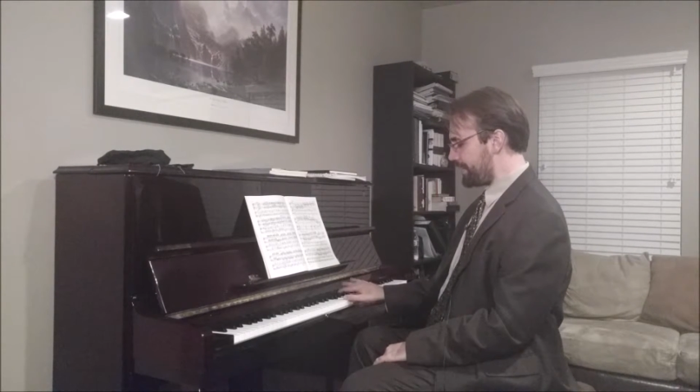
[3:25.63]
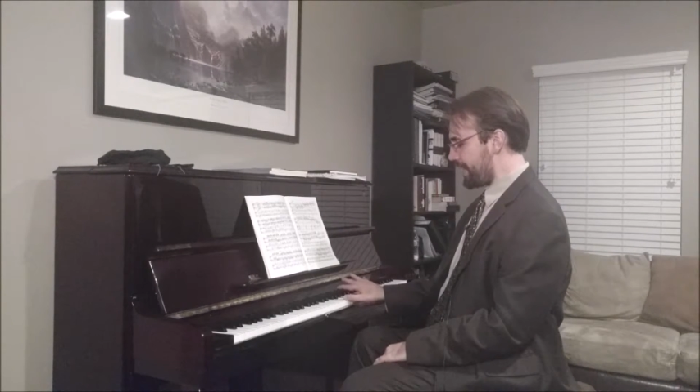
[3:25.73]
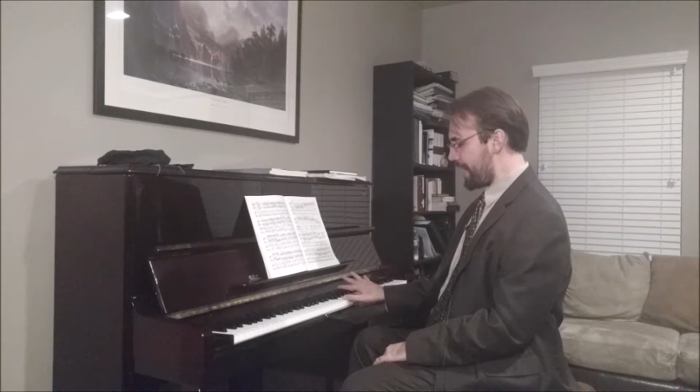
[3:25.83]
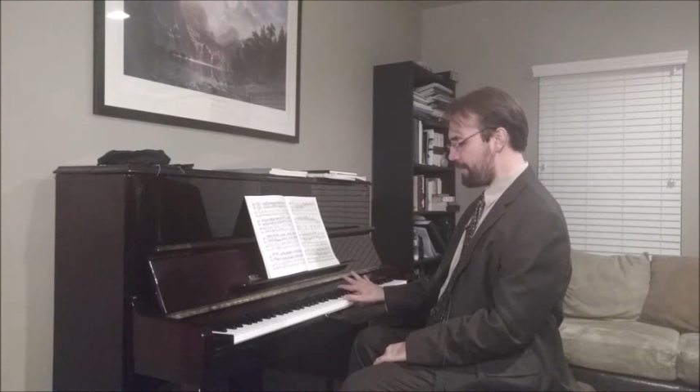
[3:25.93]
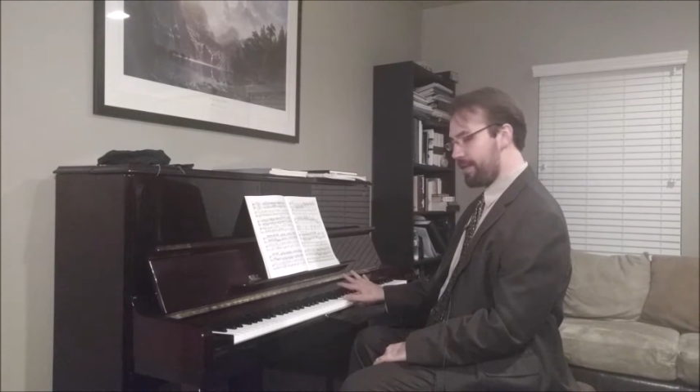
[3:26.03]

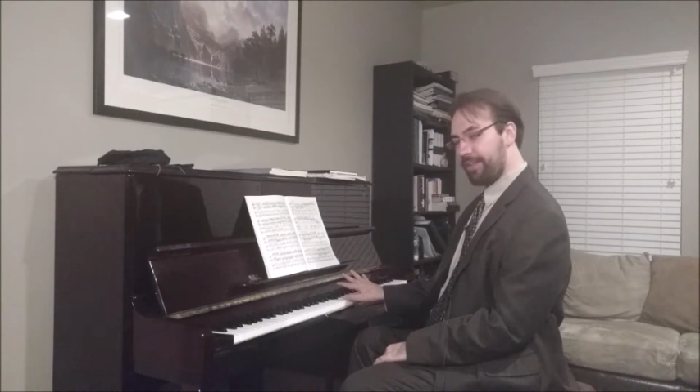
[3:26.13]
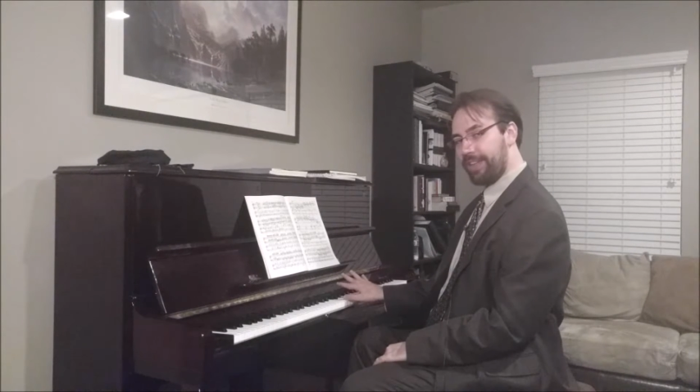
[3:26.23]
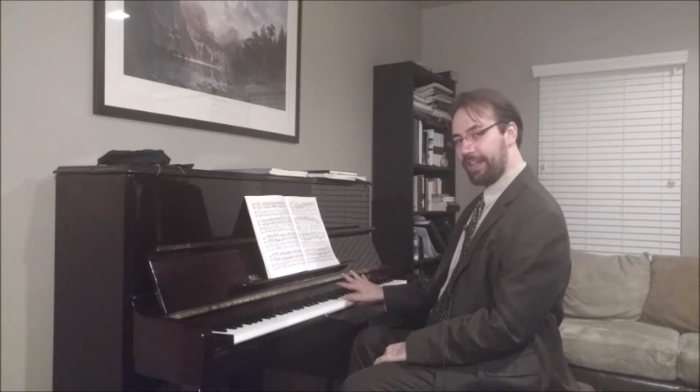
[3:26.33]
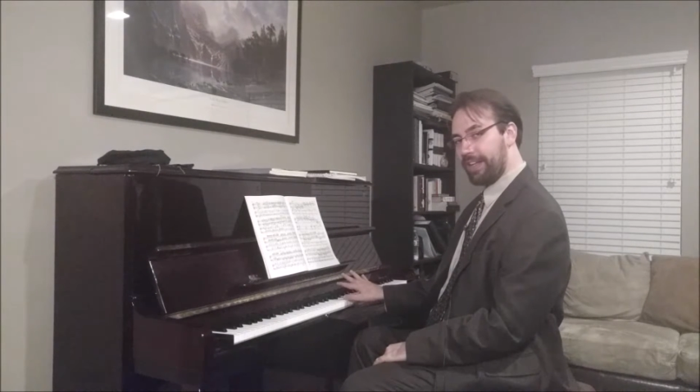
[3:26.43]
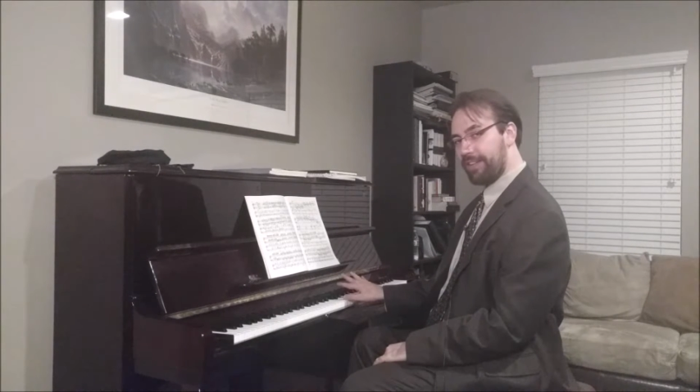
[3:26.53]
tap
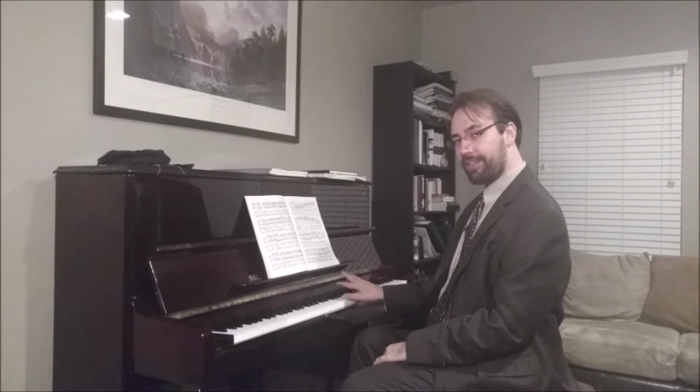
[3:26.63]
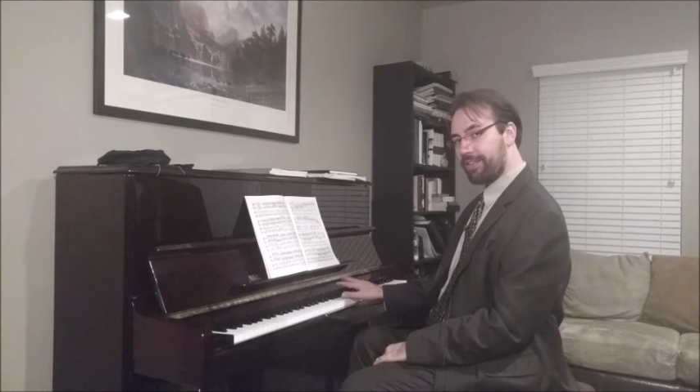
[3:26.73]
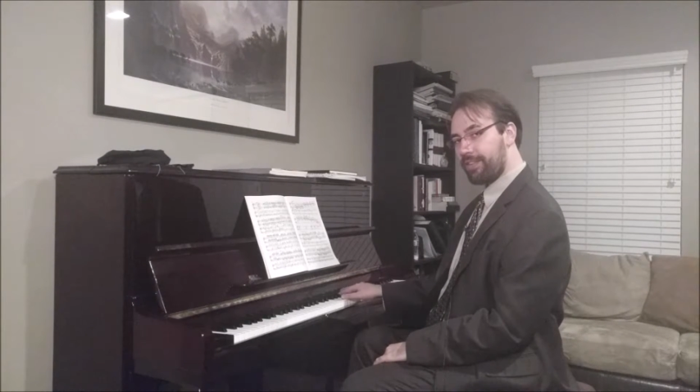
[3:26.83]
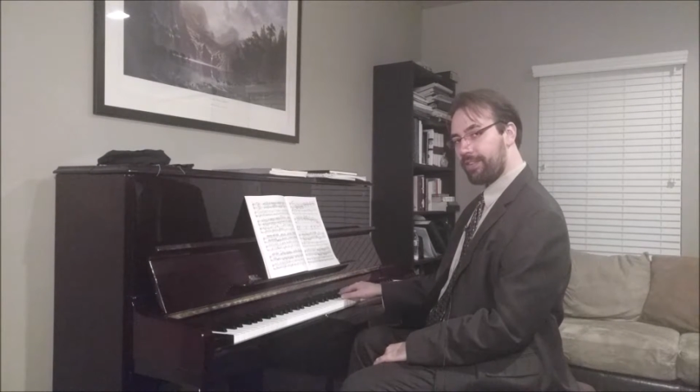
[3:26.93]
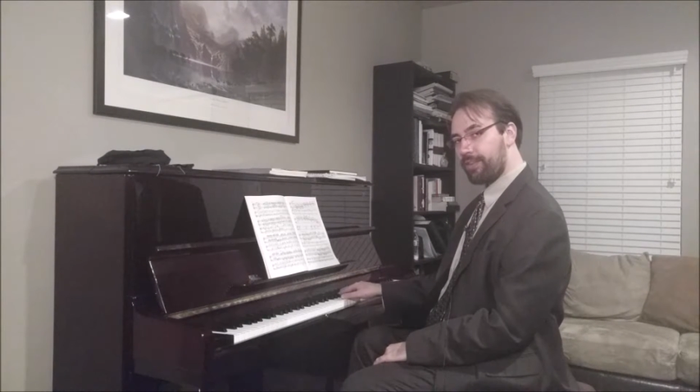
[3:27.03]
everything
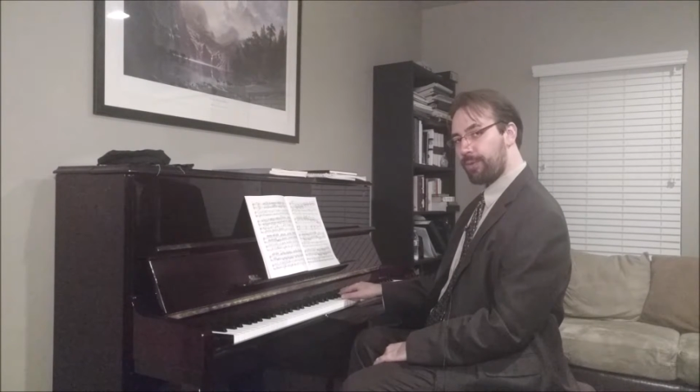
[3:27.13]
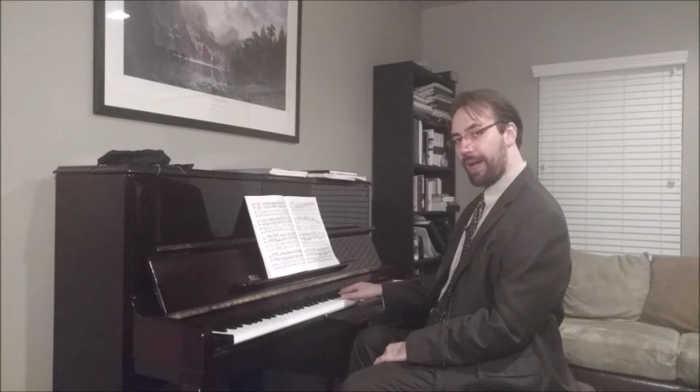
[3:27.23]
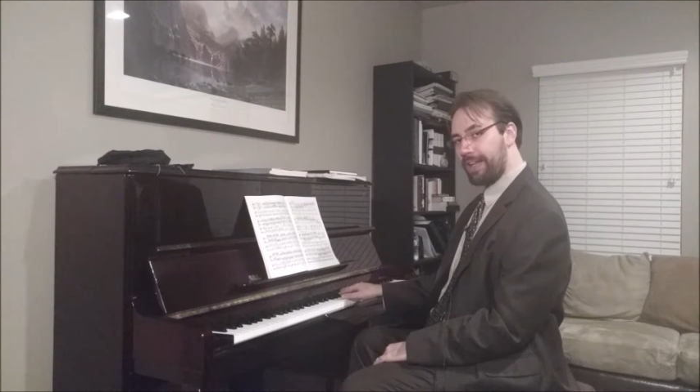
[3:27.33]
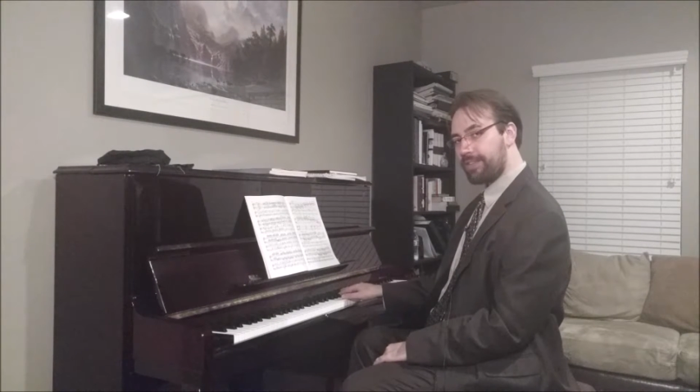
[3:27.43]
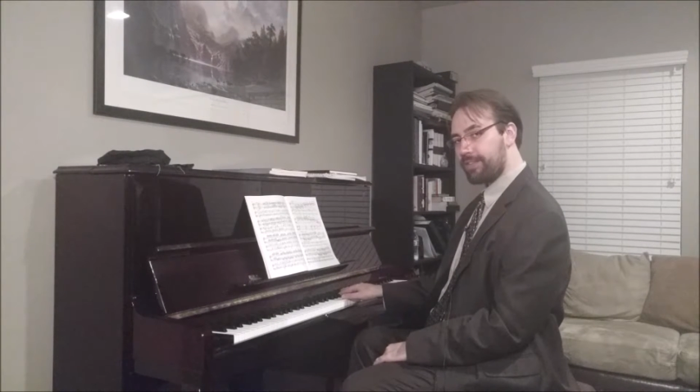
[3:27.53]
else
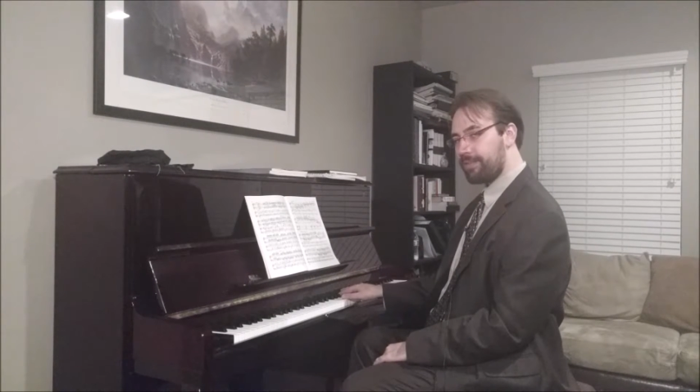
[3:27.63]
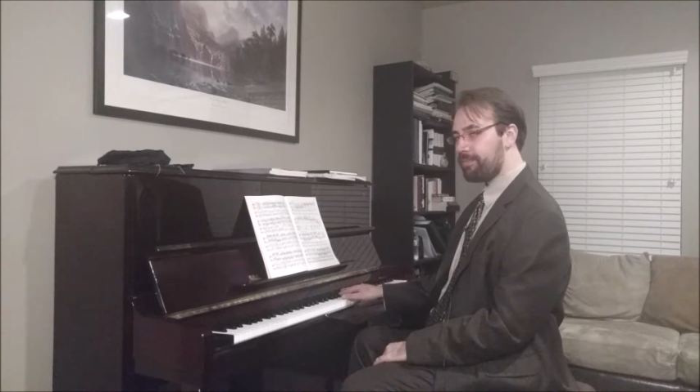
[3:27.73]
twice.